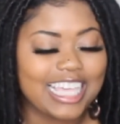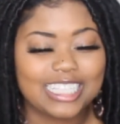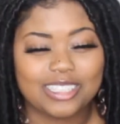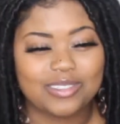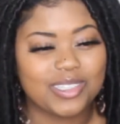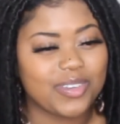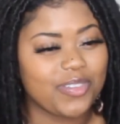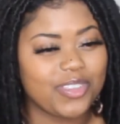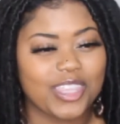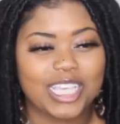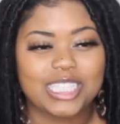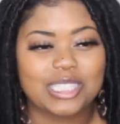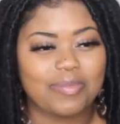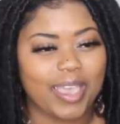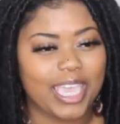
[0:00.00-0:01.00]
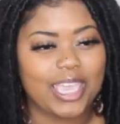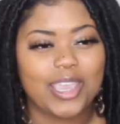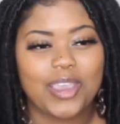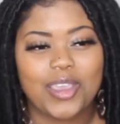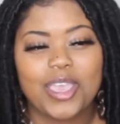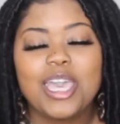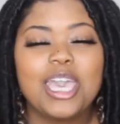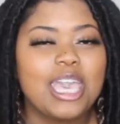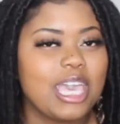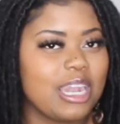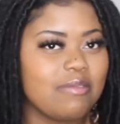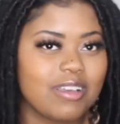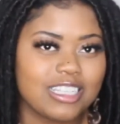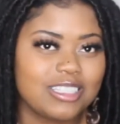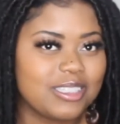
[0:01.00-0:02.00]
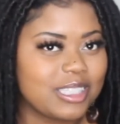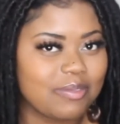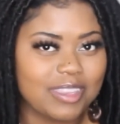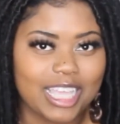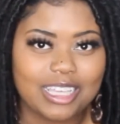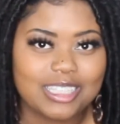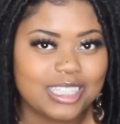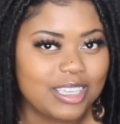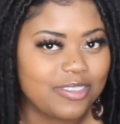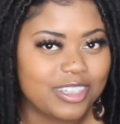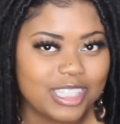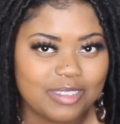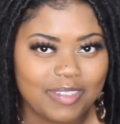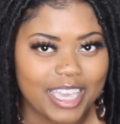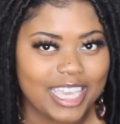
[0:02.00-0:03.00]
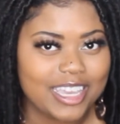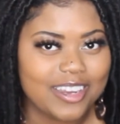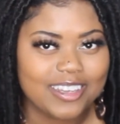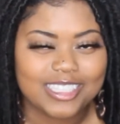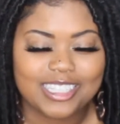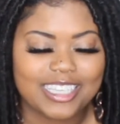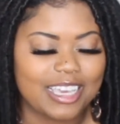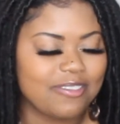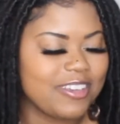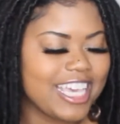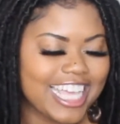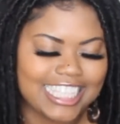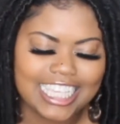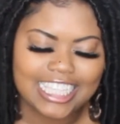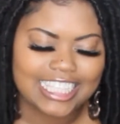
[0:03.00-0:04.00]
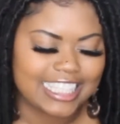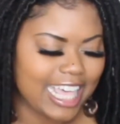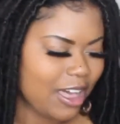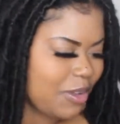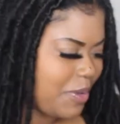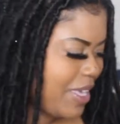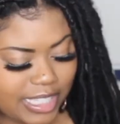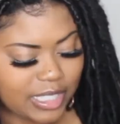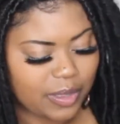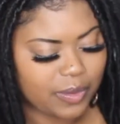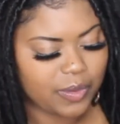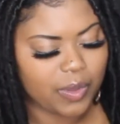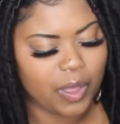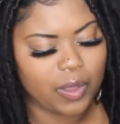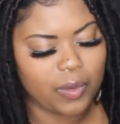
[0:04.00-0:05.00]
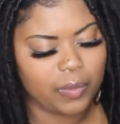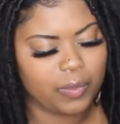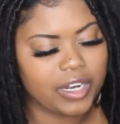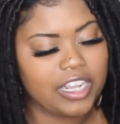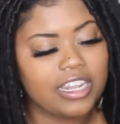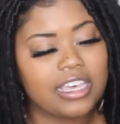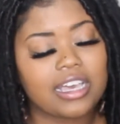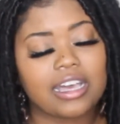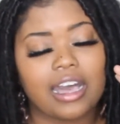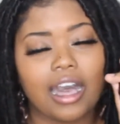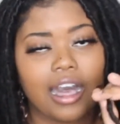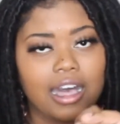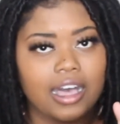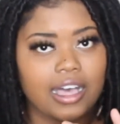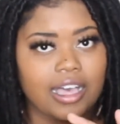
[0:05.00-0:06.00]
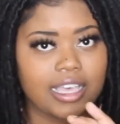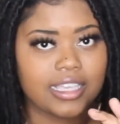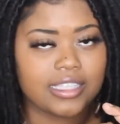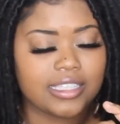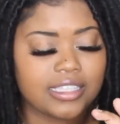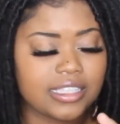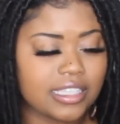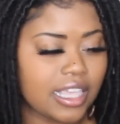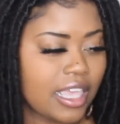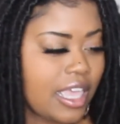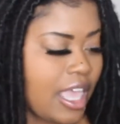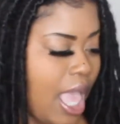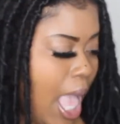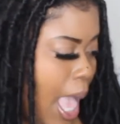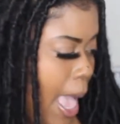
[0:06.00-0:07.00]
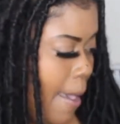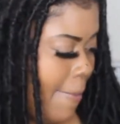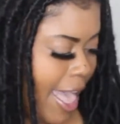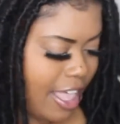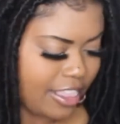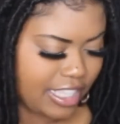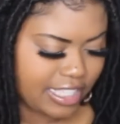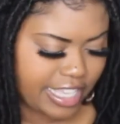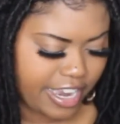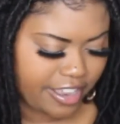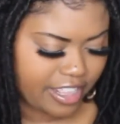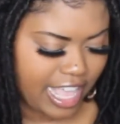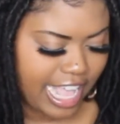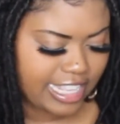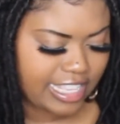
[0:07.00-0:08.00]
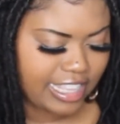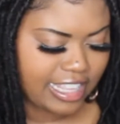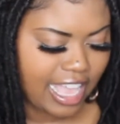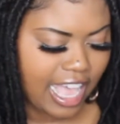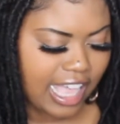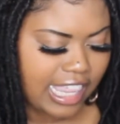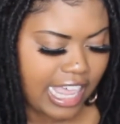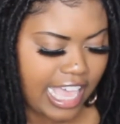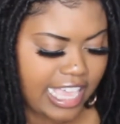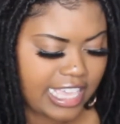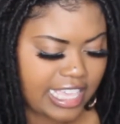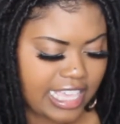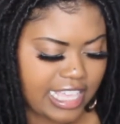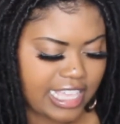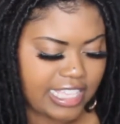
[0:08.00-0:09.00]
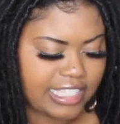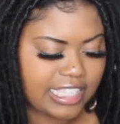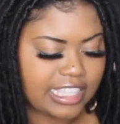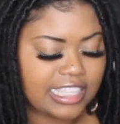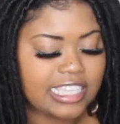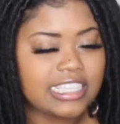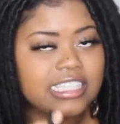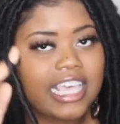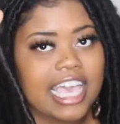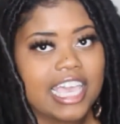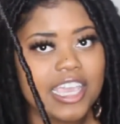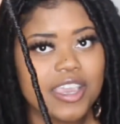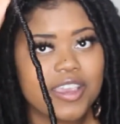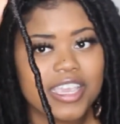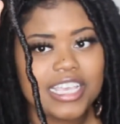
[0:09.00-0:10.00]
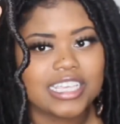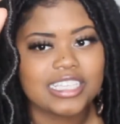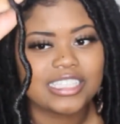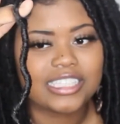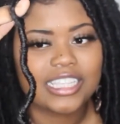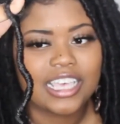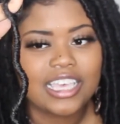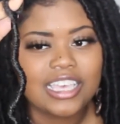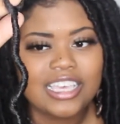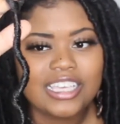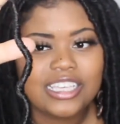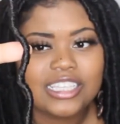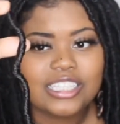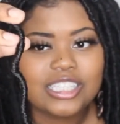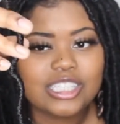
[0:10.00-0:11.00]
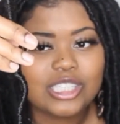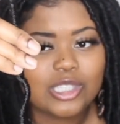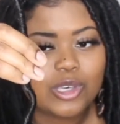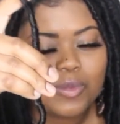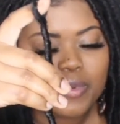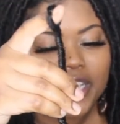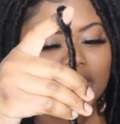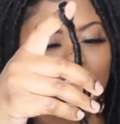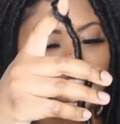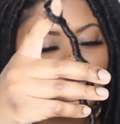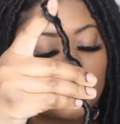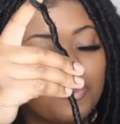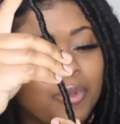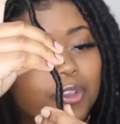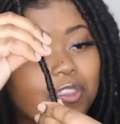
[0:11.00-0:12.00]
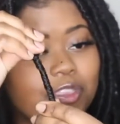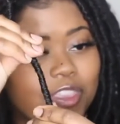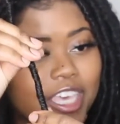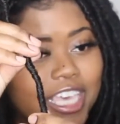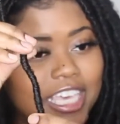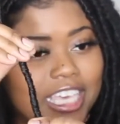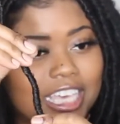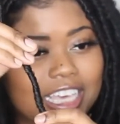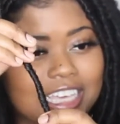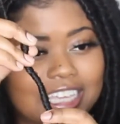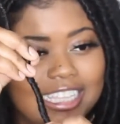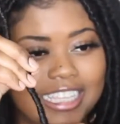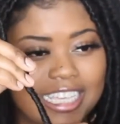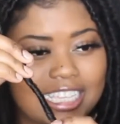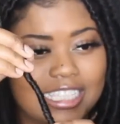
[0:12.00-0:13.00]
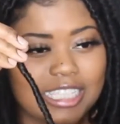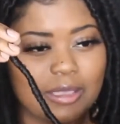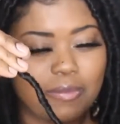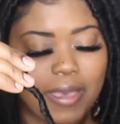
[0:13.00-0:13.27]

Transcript: do different things to my hair, and I'm about to do something else different to my hair. So yeah, we gotta check this out. So one of the cons about this hair that I did not like is this hair is super thick and condensed and